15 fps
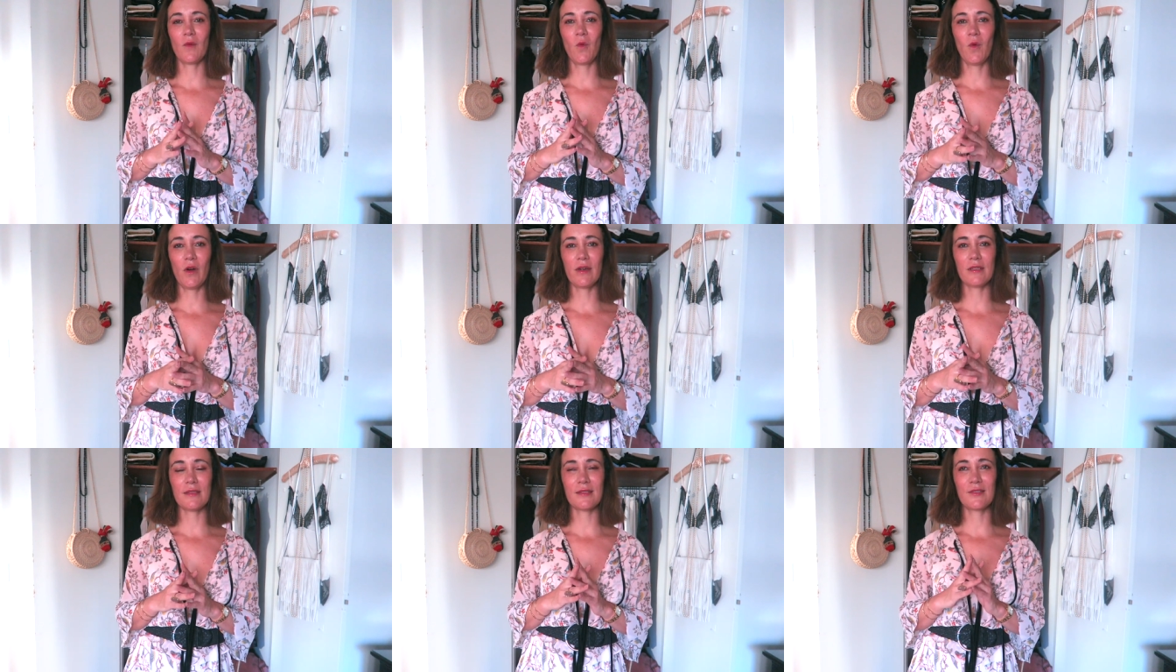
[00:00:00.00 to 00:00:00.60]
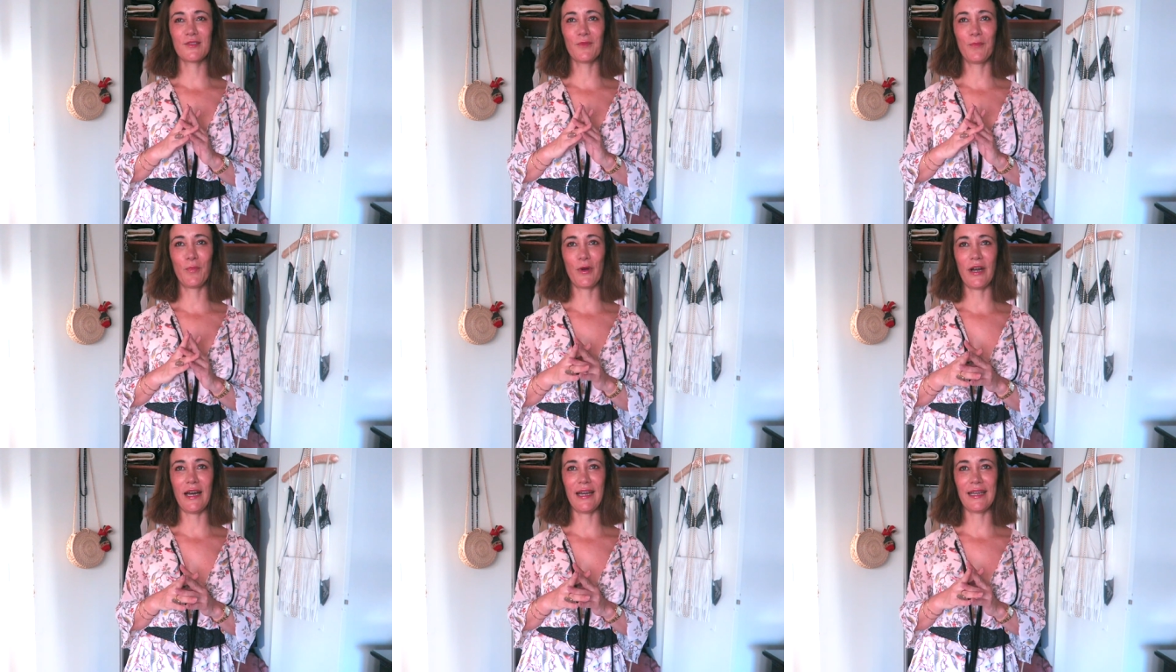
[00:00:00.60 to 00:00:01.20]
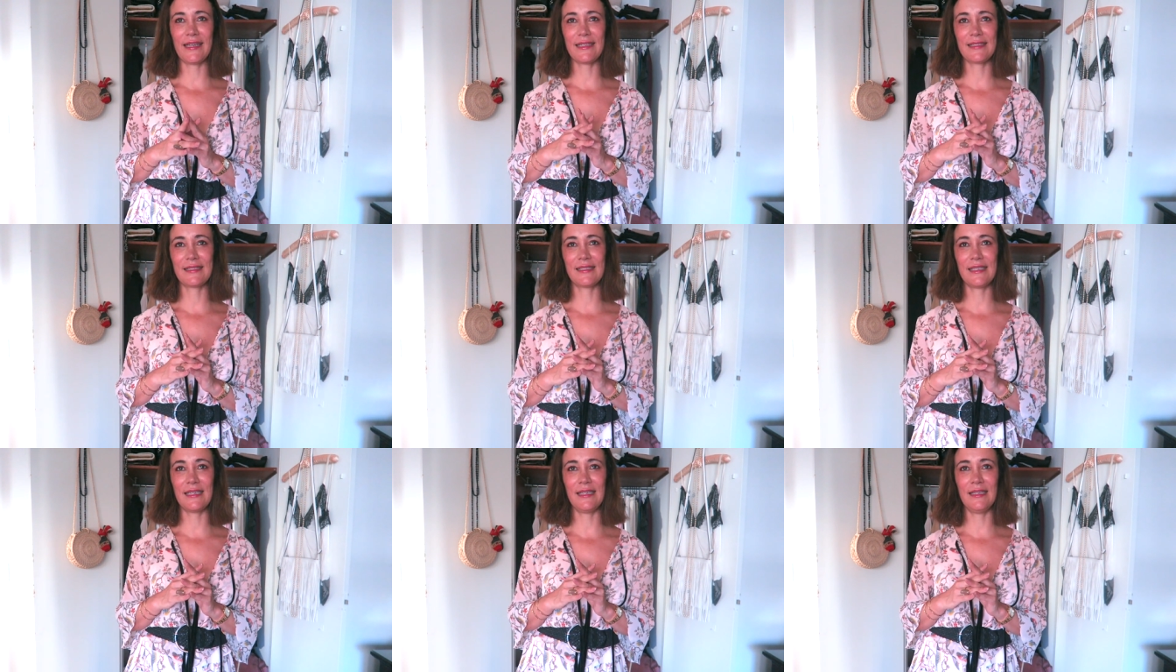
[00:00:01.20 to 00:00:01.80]
worst
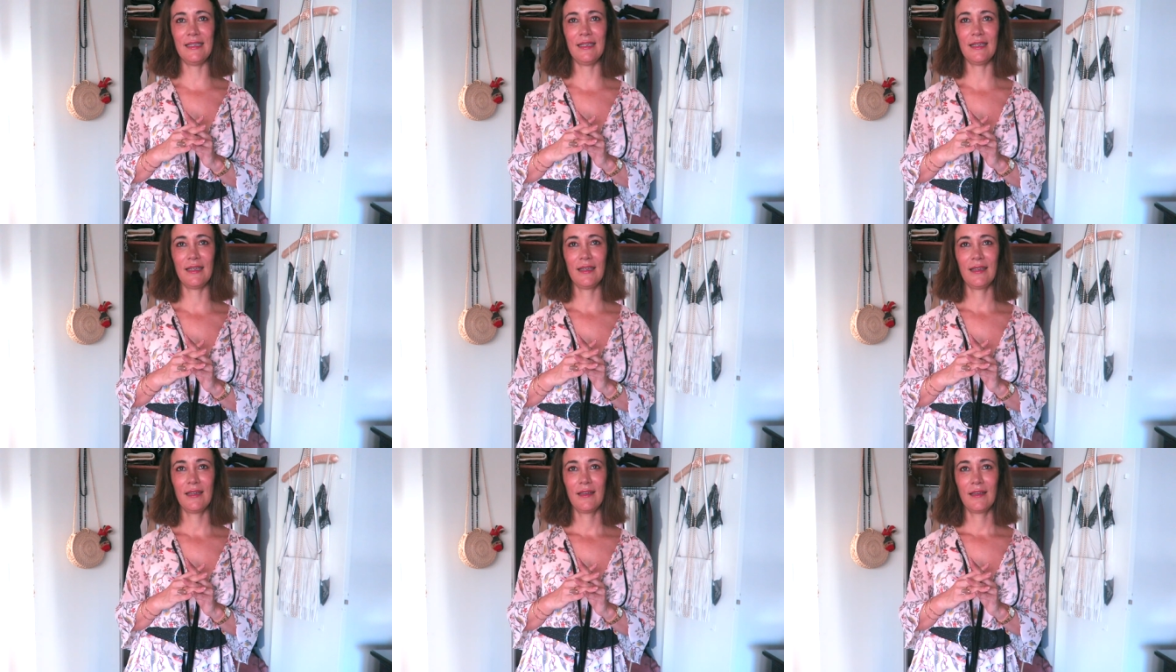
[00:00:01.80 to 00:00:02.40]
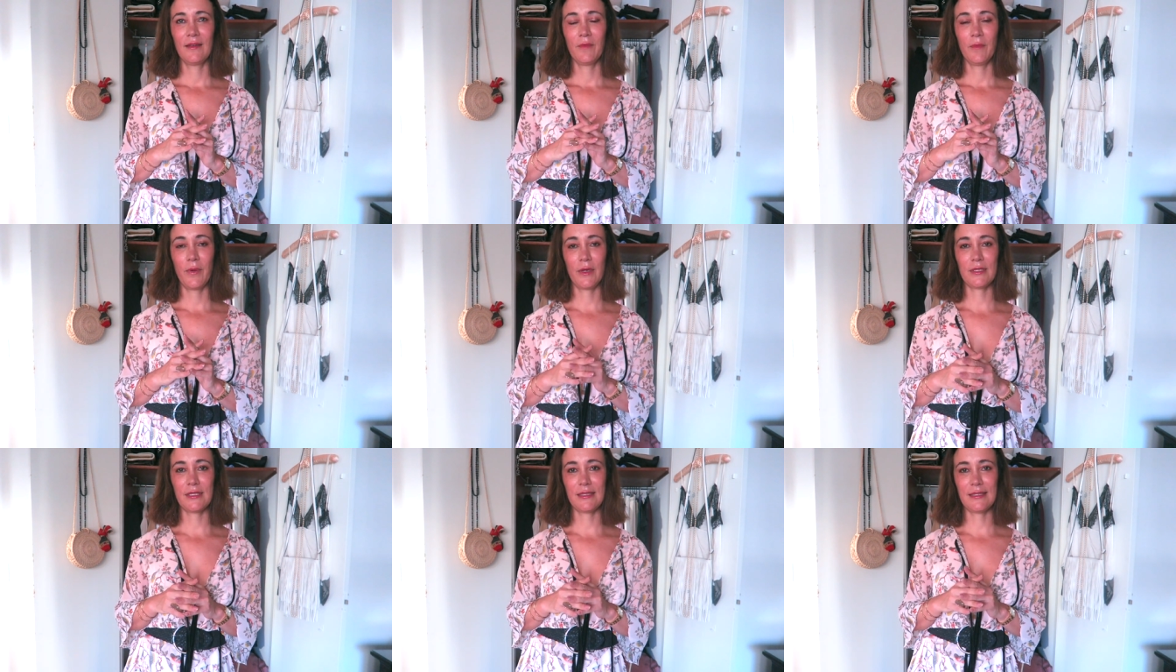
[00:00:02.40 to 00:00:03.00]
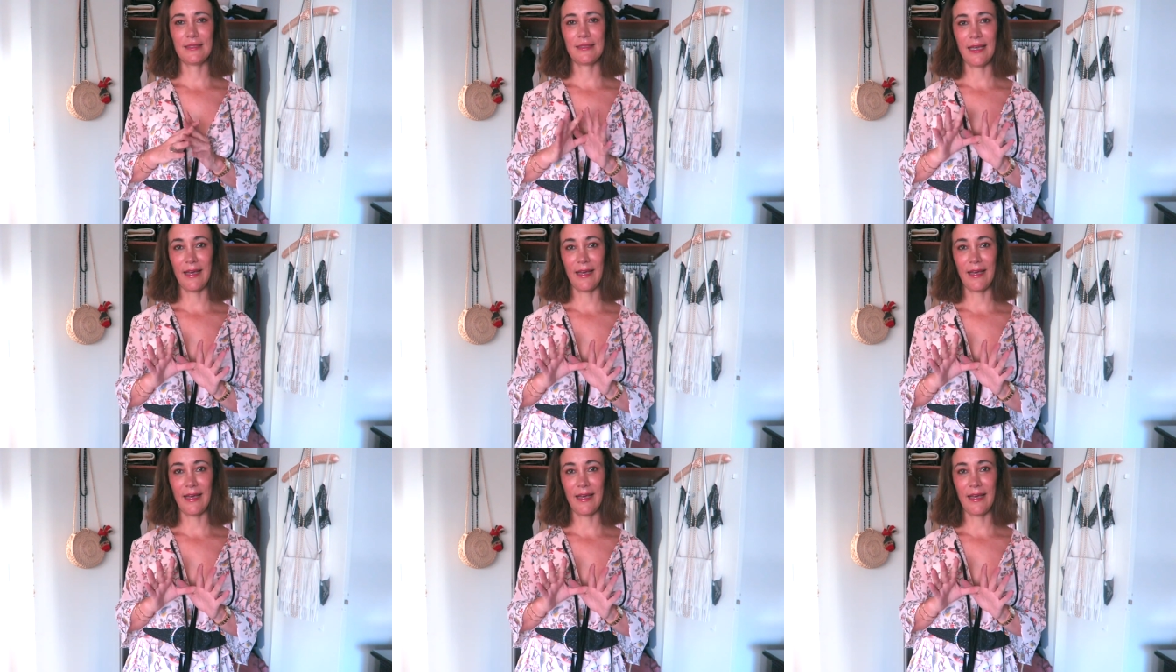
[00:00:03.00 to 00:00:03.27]
surprising purchases